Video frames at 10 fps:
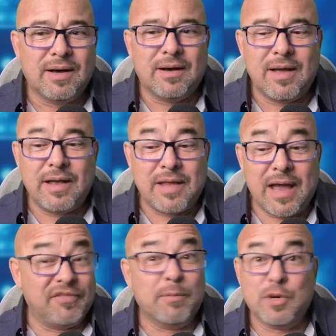uh, and they
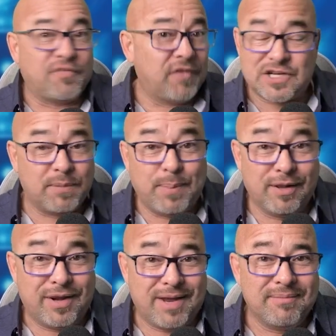have the most
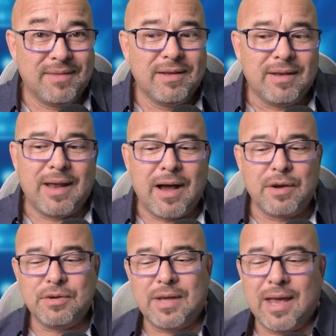flexibility in how
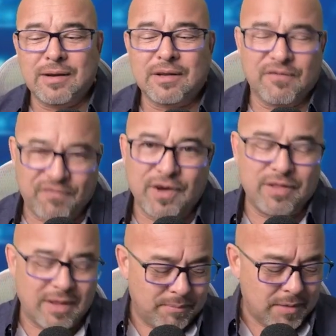you can
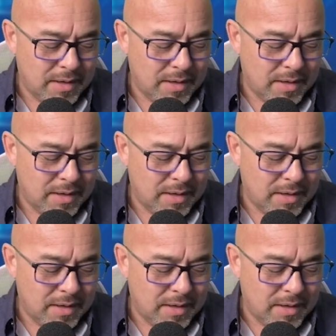configure them.